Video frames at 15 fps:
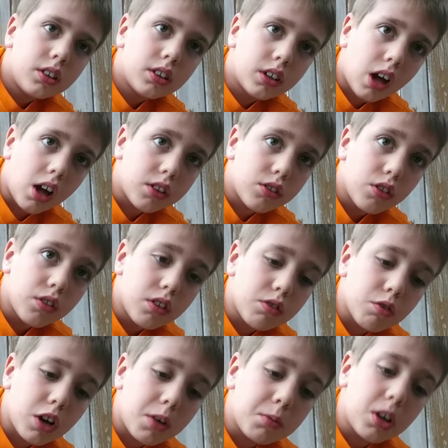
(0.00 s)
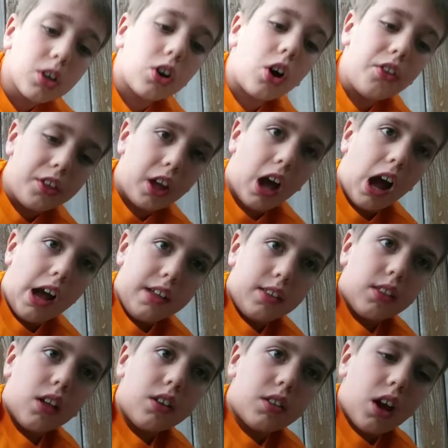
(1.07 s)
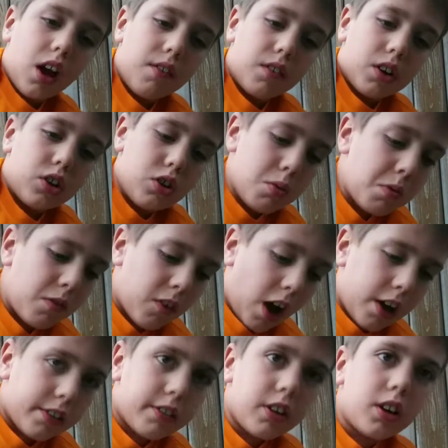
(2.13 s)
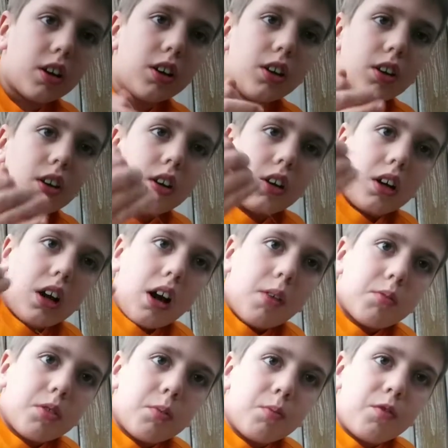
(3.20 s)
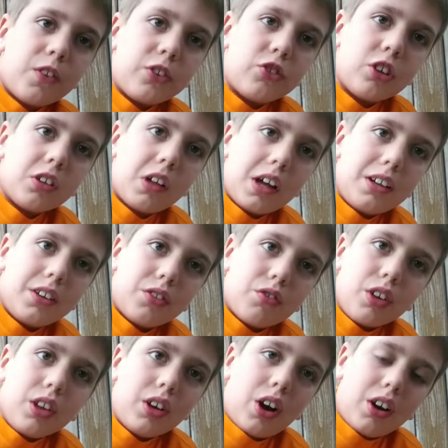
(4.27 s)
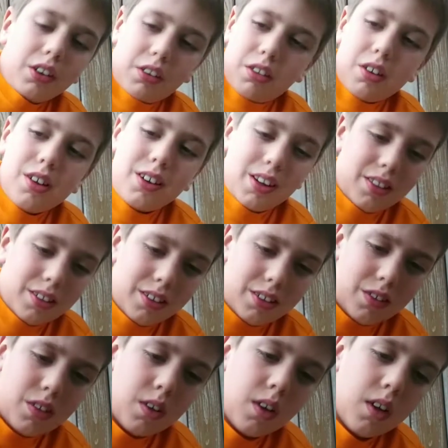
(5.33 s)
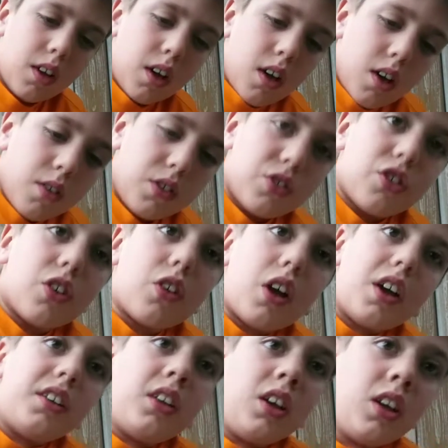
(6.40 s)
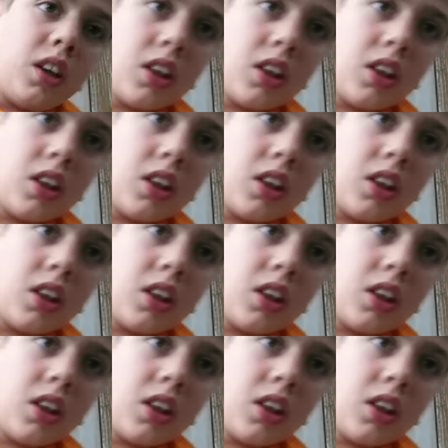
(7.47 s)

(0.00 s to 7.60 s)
Guys, so this one I'm going to call the ice slice. I have a cube of ice here. I have some fishing line. It's really hard to see because it's fishing line.